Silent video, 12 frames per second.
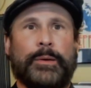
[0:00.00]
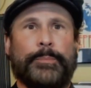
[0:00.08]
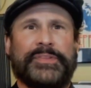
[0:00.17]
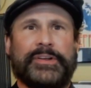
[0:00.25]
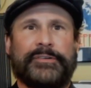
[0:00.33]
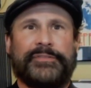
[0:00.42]

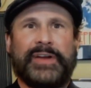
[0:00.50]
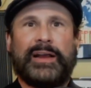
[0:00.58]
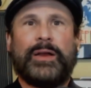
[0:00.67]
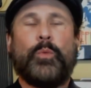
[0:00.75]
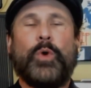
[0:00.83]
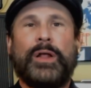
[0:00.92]
But they're
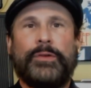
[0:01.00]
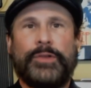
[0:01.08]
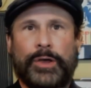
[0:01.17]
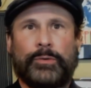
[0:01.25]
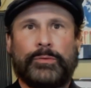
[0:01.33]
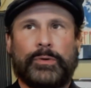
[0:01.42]
very well
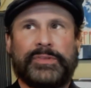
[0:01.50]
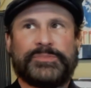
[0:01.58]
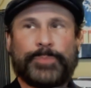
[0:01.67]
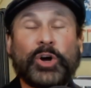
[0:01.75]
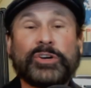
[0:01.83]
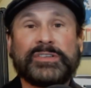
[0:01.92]
known, or this
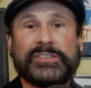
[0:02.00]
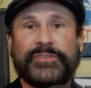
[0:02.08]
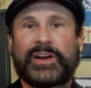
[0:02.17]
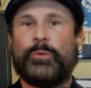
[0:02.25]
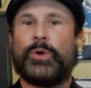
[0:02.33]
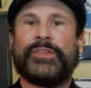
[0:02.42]
person is
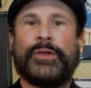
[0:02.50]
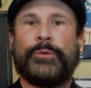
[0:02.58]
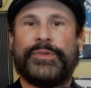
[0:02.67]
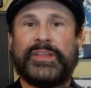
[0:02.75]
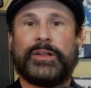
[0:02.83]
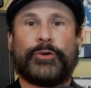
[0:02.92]
very well known
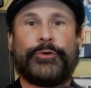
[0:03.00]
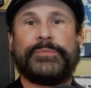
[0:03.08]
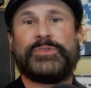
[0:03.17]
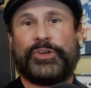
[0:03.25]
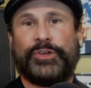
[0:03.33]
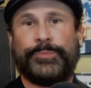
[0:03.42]
within the
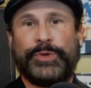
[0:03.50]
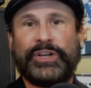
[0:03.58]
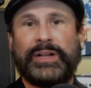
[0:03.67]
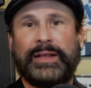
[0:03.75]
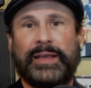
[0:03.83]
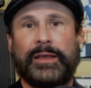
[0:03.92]
crypto
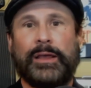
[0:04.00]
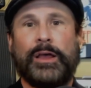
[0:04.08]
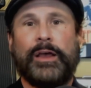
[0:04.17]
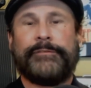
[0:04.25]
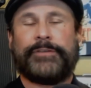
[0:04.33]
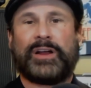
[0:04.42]
community
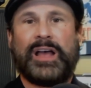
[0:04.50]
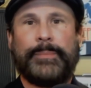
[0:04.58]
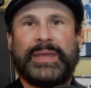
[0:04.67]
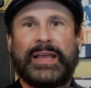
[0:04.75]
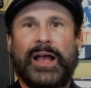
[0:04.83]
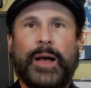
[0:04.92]
for
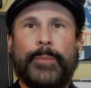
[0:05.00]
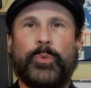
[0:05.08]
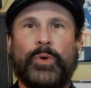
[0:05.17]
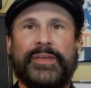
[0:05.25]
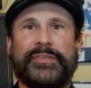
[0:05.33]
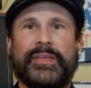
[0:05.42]
coming up
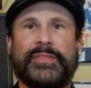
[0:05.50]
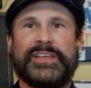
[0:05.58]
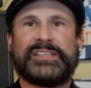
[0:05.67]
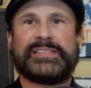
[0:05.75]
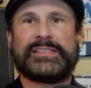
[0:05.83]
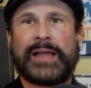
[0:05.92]
with
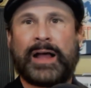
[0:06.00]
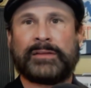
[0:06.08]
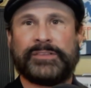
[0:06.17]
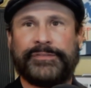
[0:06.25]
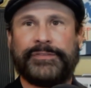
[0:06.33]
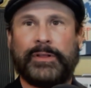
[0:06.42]
the stock
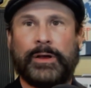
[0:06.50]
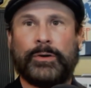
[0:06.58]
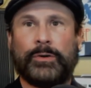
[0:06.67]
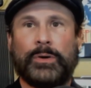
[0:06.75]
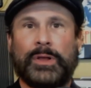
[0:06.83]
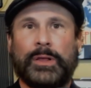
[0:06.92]
to
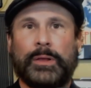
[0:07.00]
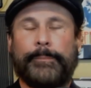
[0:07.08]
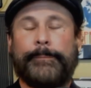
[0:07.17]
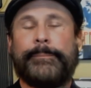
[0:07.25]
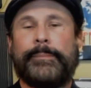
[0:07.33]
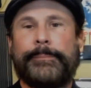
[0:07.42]
flow
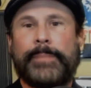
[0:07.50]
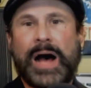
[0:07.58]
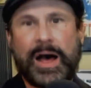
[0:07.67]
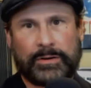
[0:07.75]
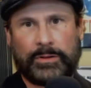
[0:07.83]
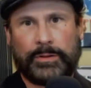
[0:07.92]

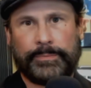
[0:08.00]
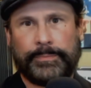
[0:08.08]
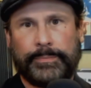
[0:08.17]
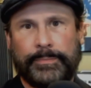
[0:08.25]
model.